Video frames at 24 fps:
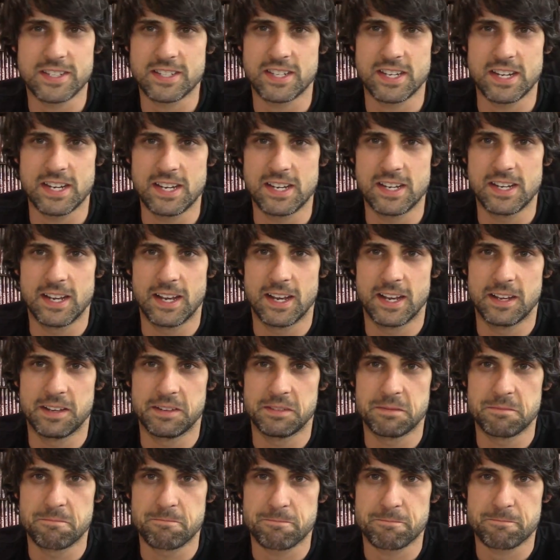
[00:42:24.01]
see
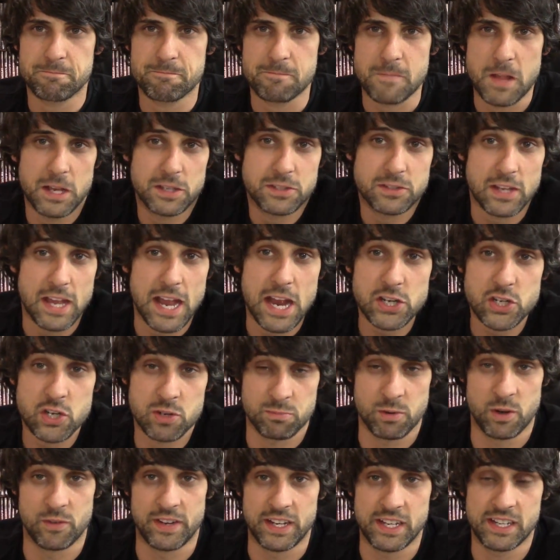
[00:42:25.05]
a slasher
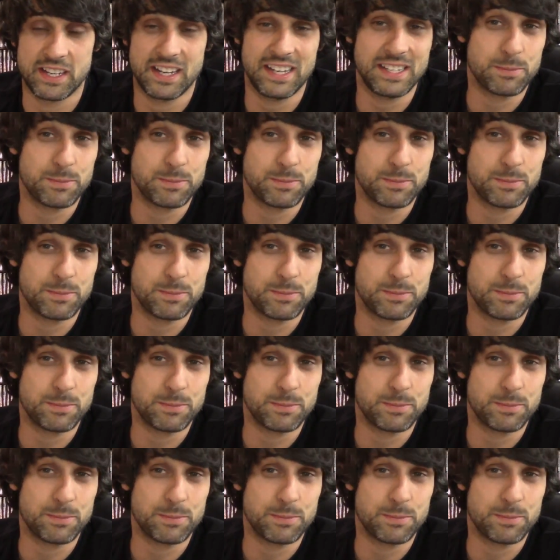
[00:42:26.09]
movie.